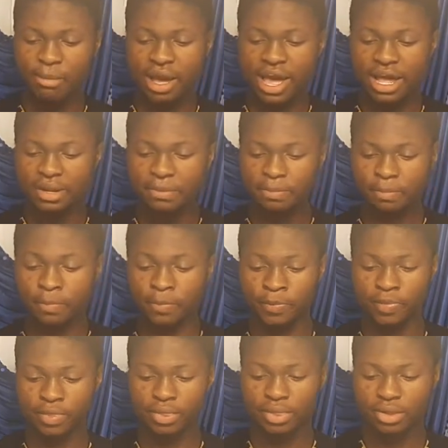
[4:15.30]
Amen.
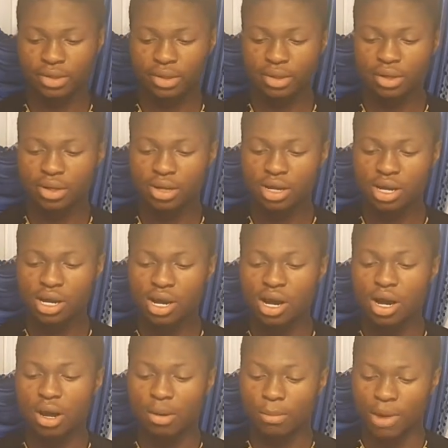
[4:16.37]
Amen.
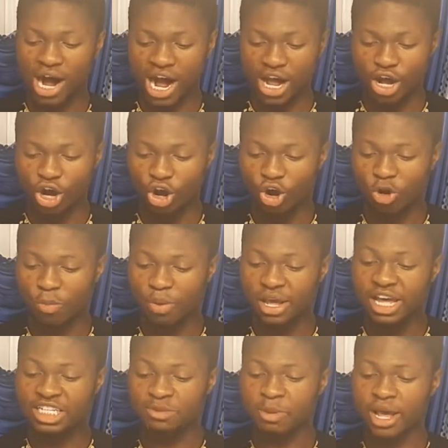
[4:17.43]
My hope
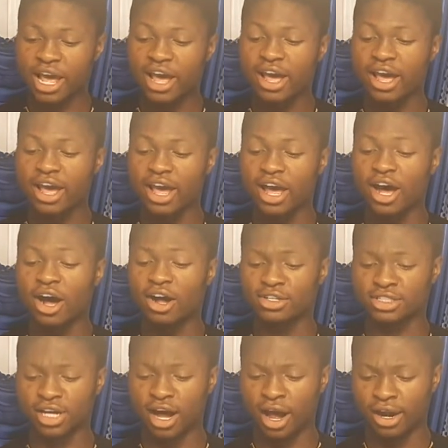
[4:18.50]
is
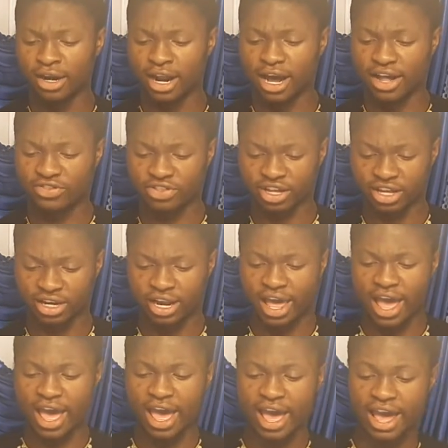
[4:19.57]
built on nothing
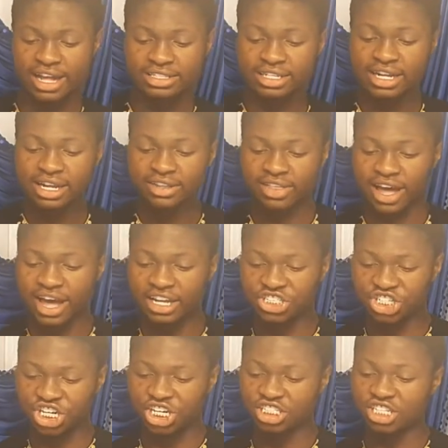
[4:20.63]
less than
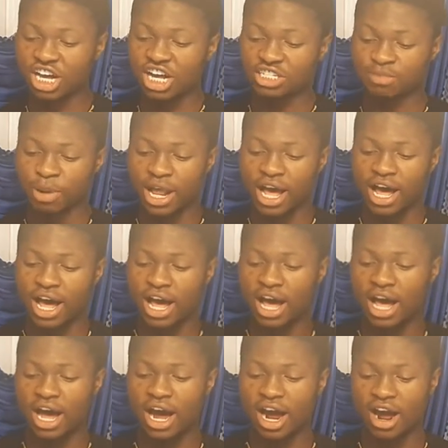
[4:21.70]
Jesus'
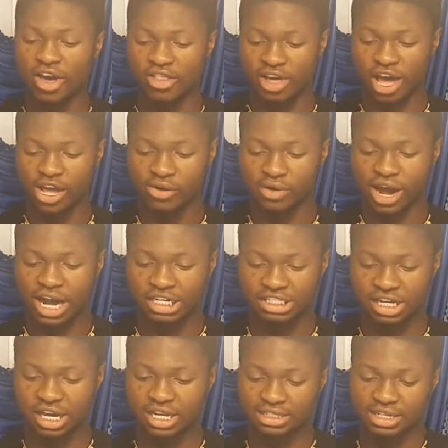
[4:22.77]
blood and
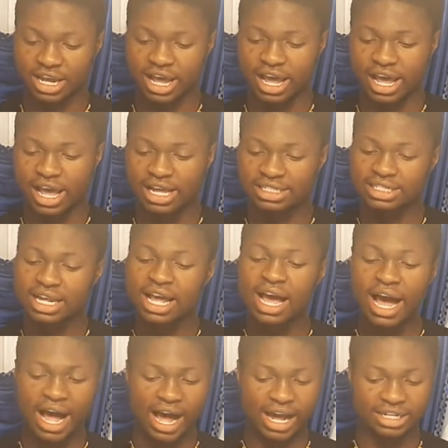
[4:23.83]
righteousness.
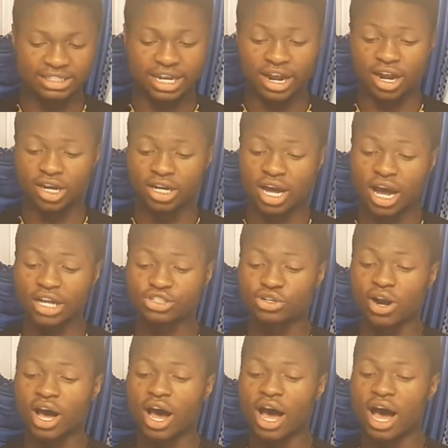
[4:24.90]
I dare not
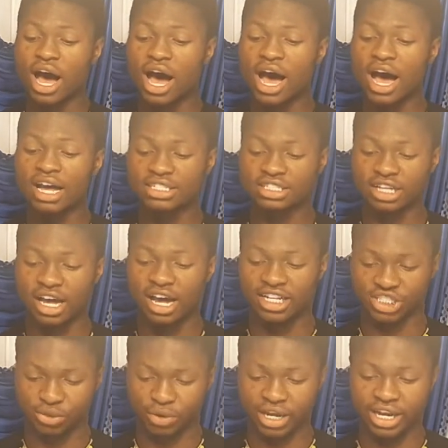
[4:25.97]
trust
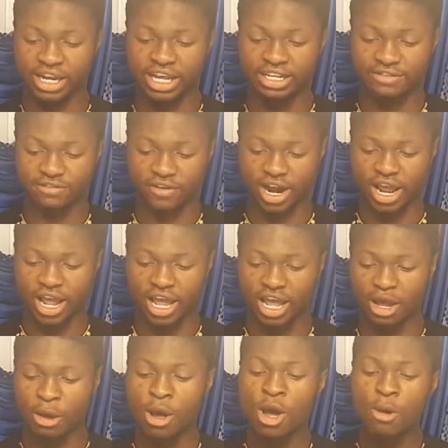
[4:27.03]
the sweetest
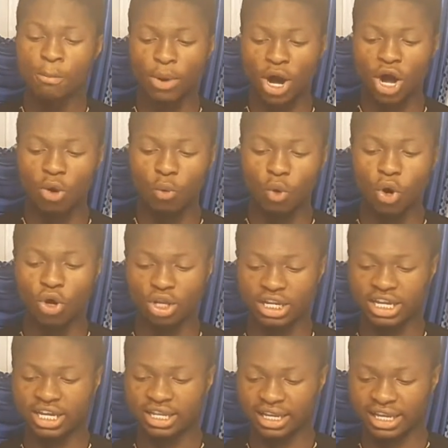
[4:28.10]
frame, but
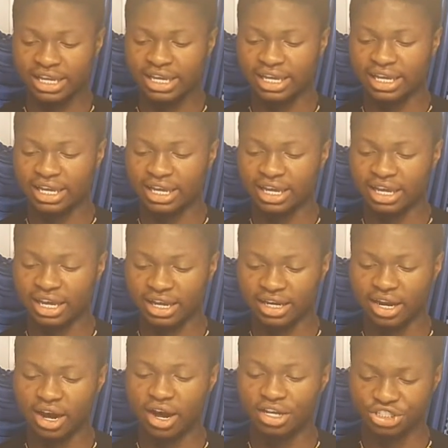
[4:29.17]
wholly
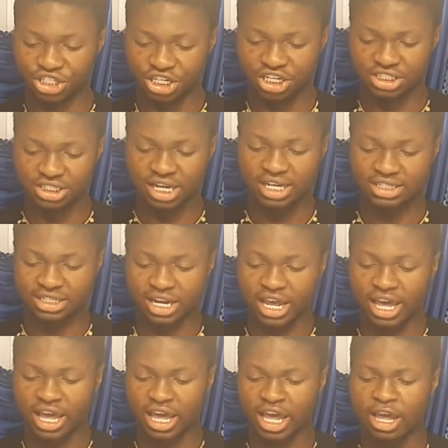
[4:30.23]
lean on Jesus'
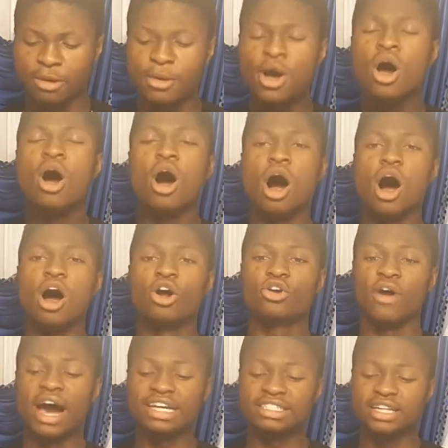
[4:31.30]
name. Oh,
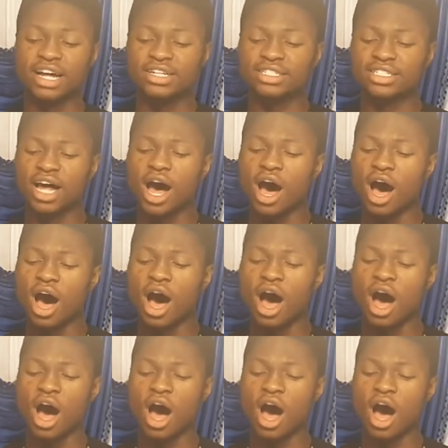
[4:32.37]
Christ the Son.